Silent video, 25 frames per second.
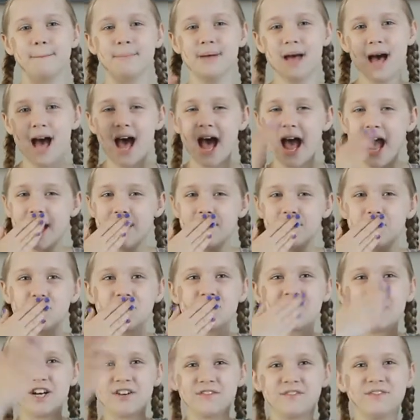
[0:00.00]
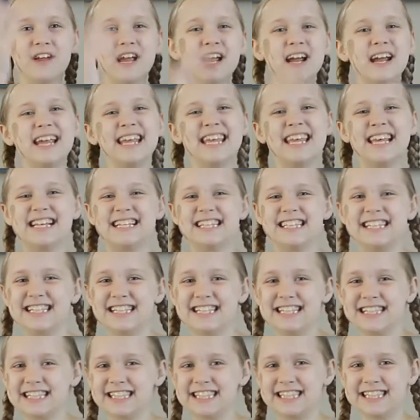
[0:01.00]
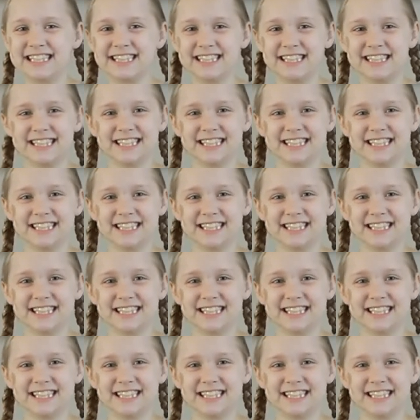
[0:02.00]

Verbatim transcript: Bye. Fairy kisses.